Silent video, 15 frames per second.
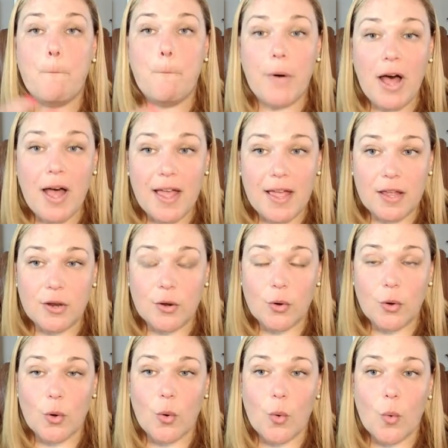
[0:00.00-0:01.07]
But
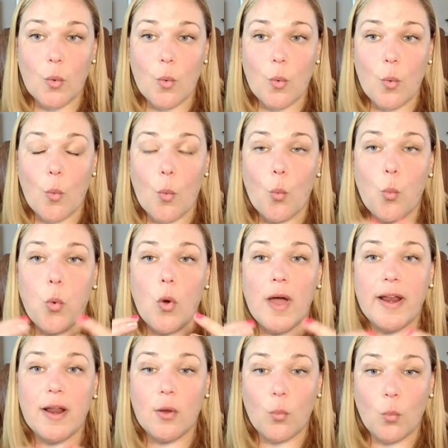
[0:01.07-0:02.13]

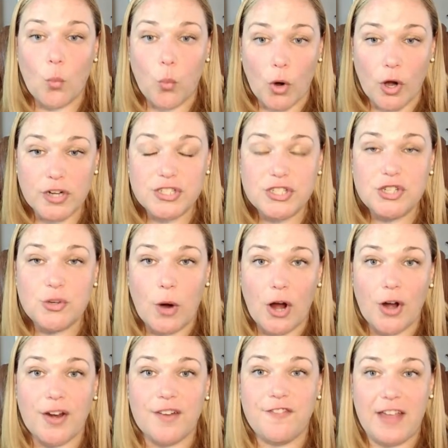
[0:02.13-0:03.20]
what works to
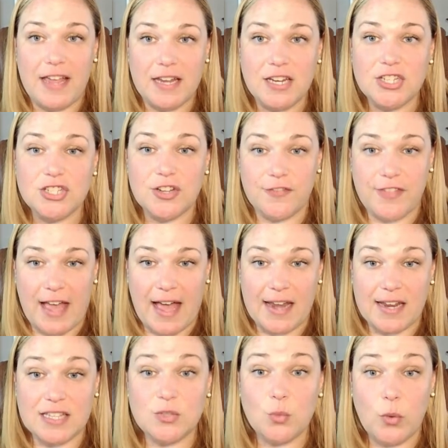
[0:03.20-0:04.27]
our advantage of that
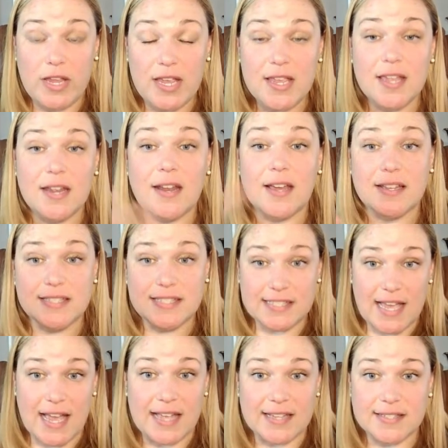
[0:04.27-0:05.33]
is we can
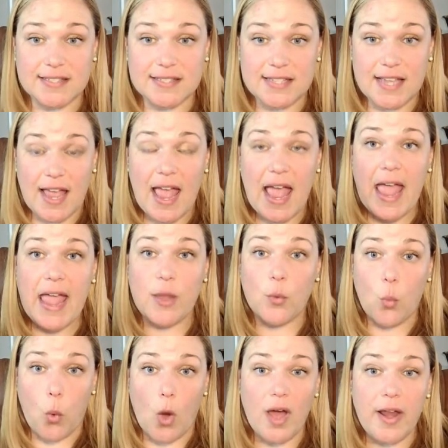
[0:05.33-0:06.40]
assess, hey,
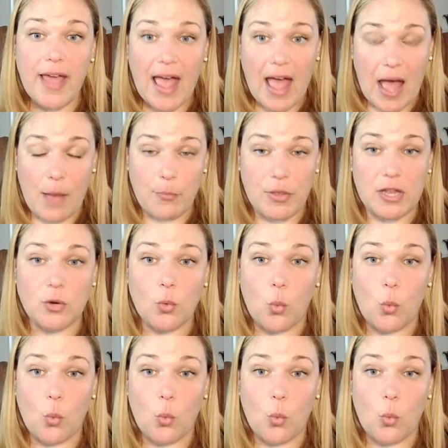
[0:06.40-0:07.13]
what happened?